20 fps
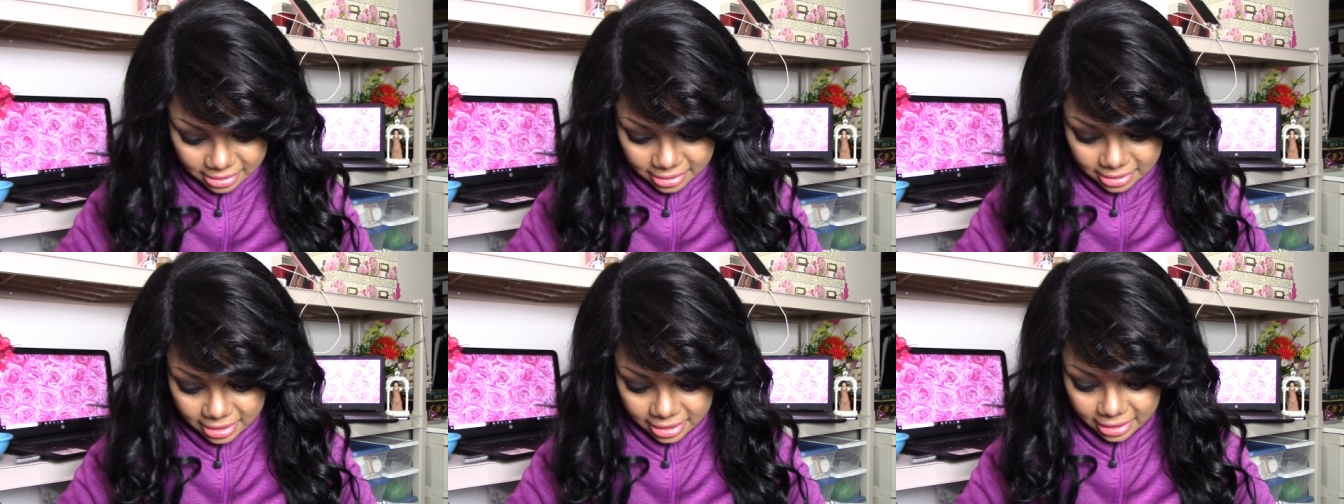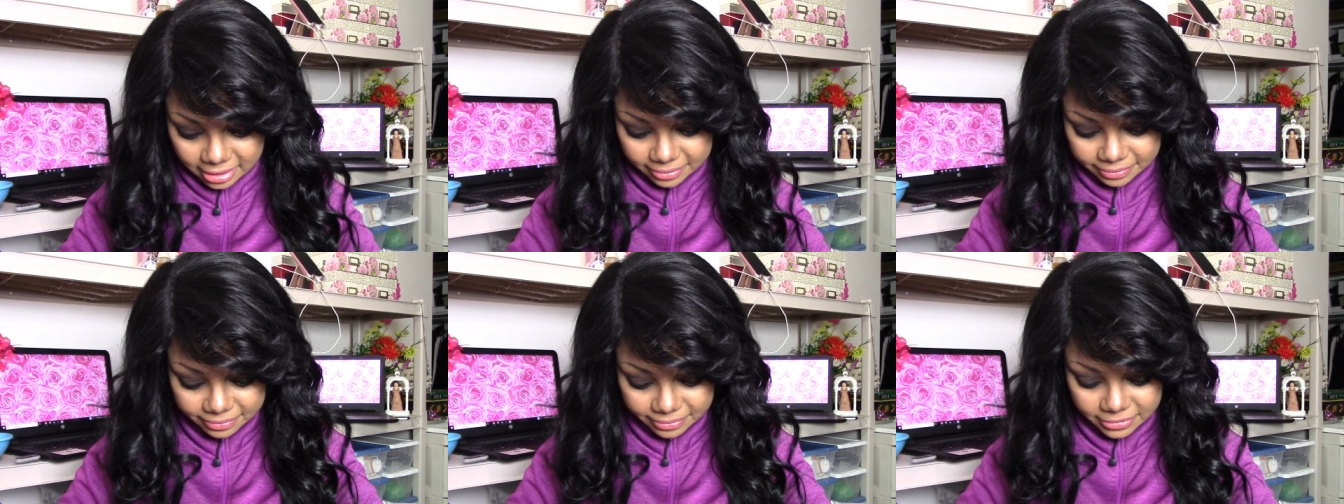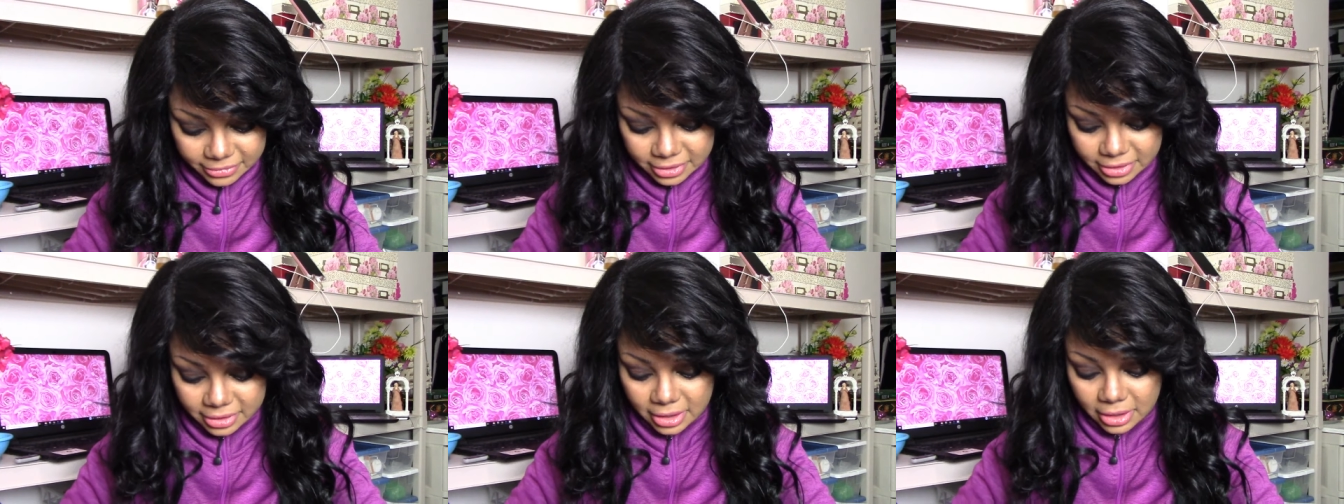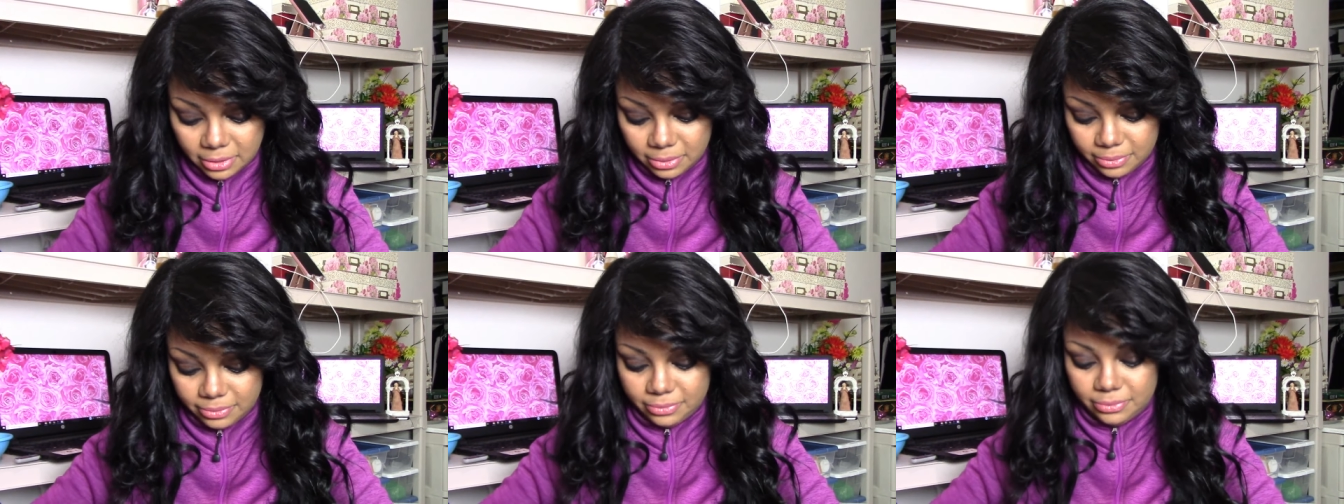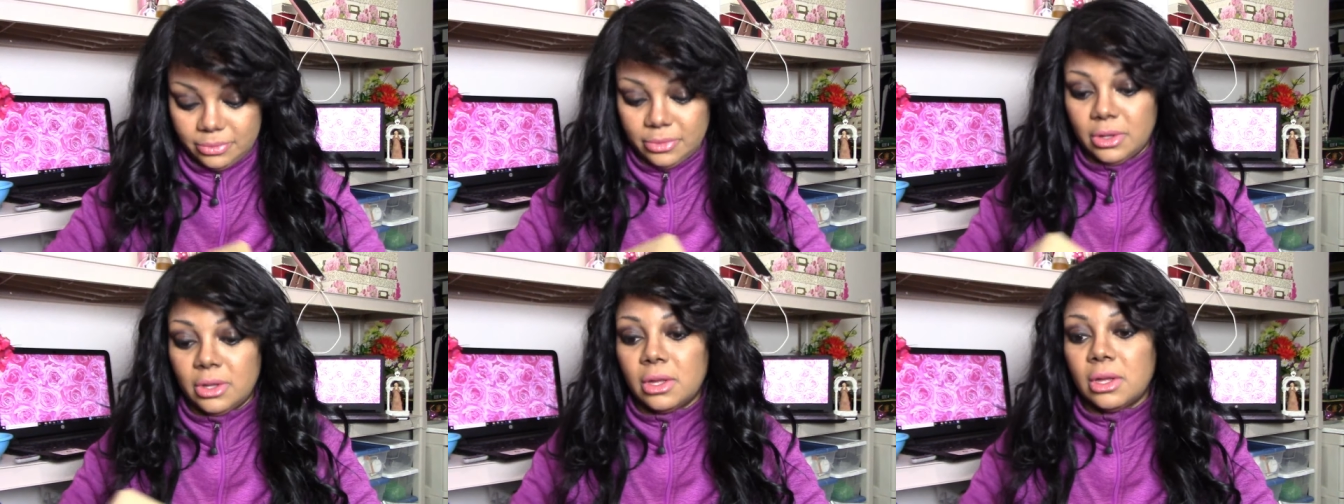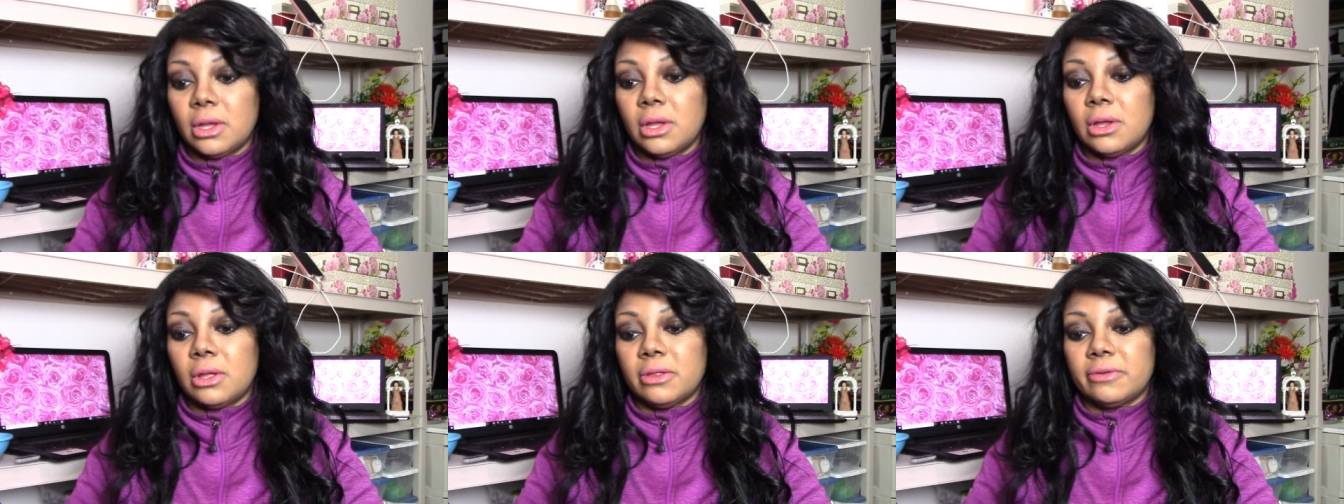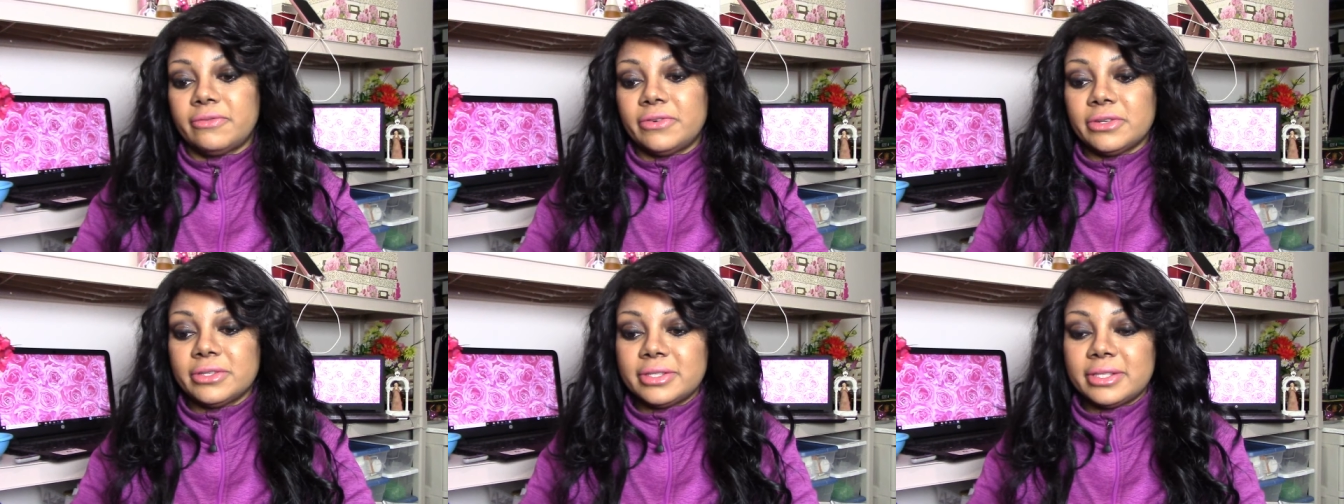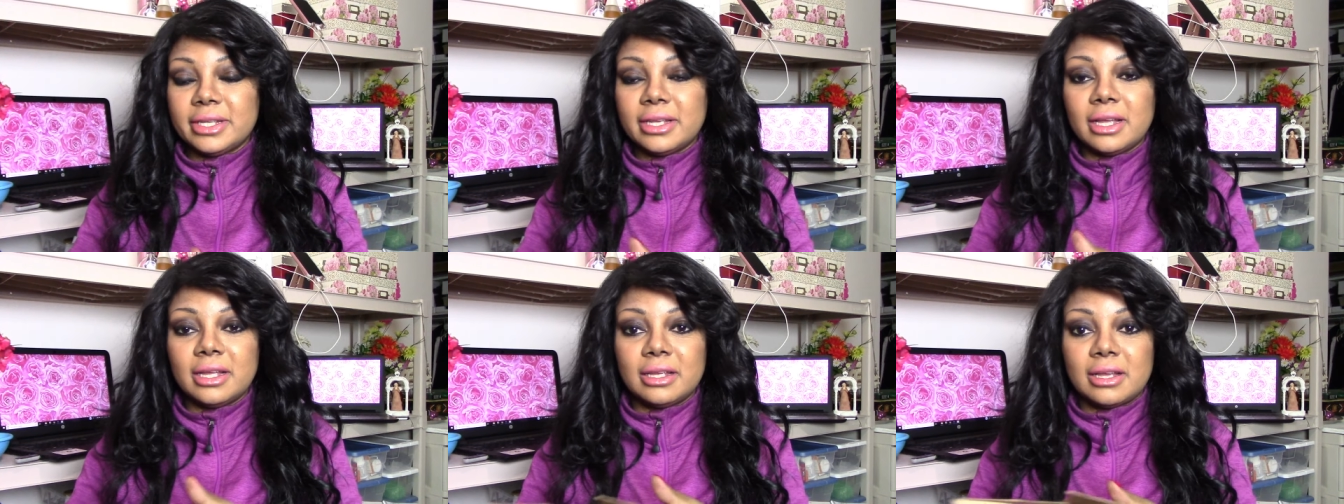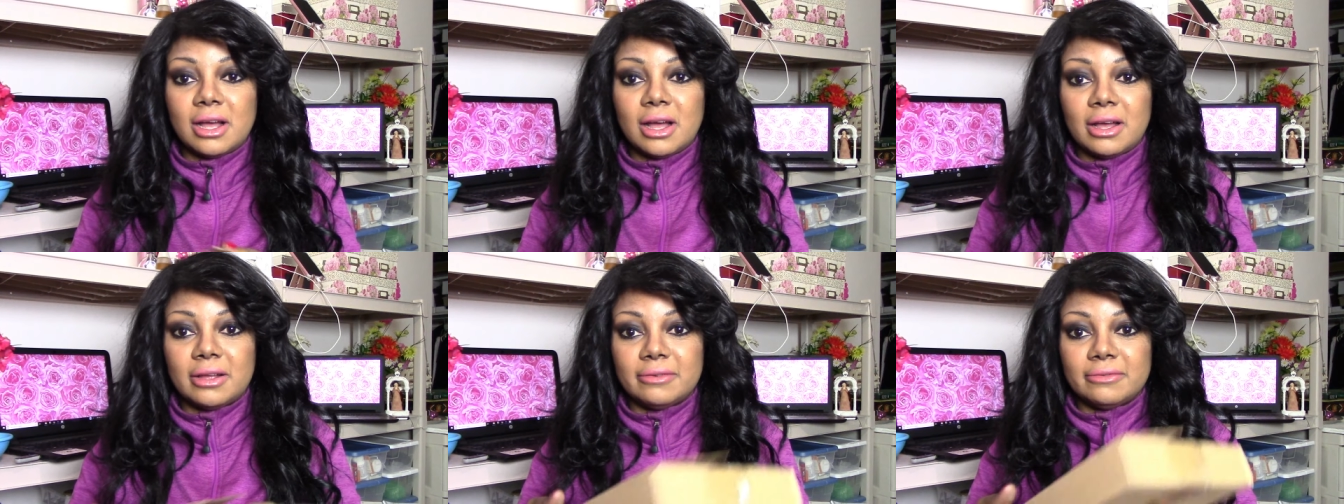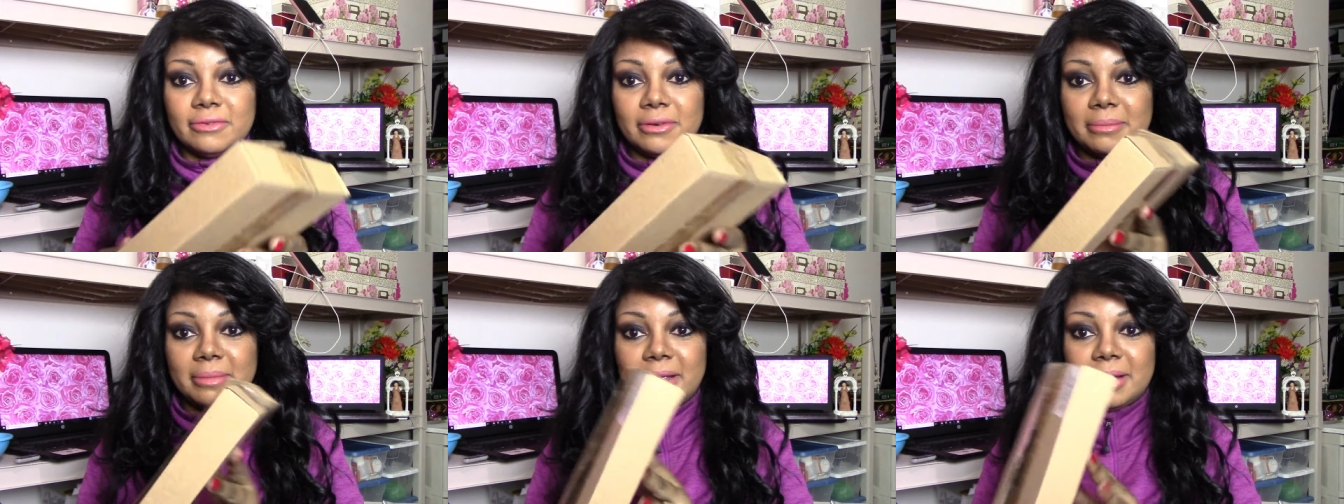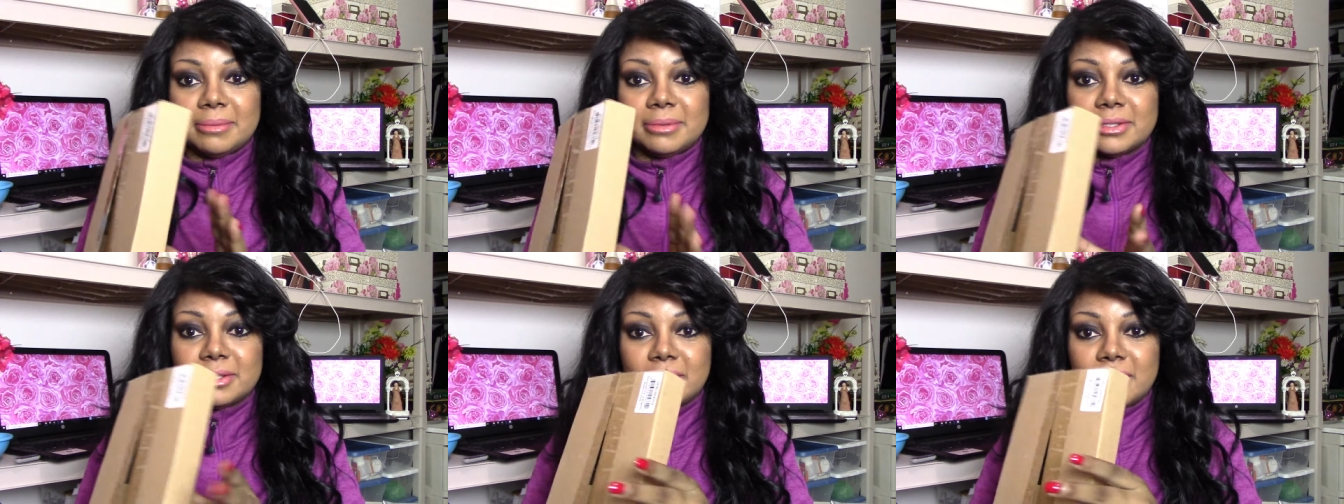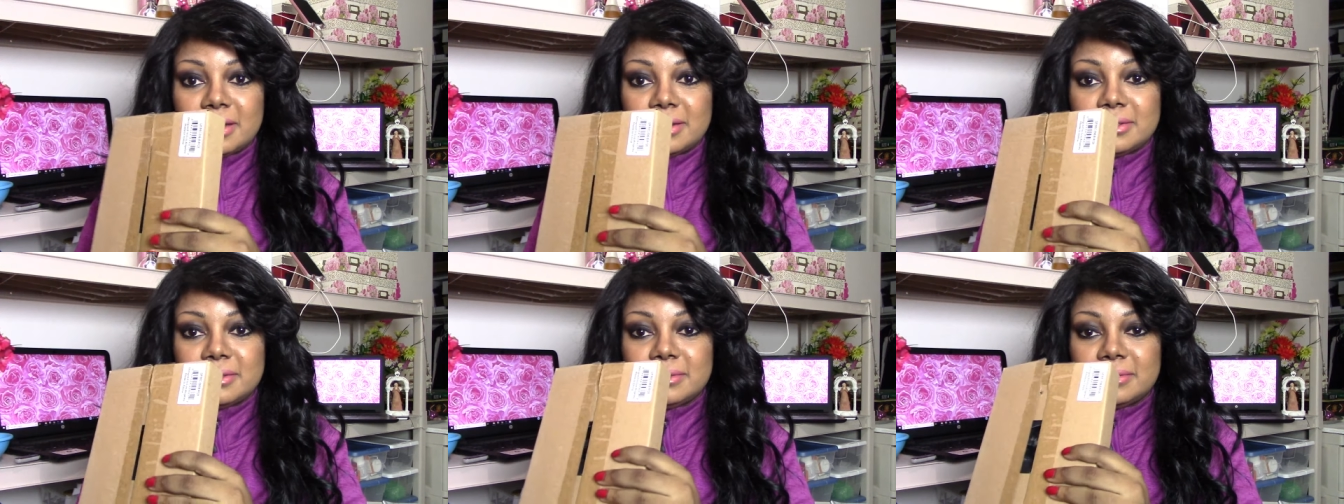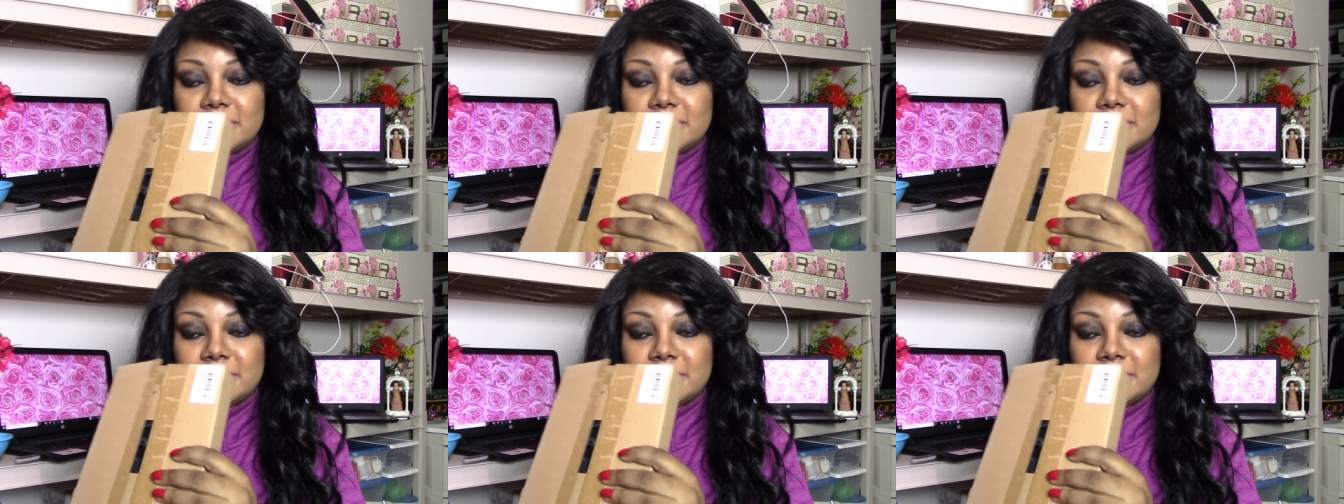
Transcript: Okay, so first thing I got from Amazon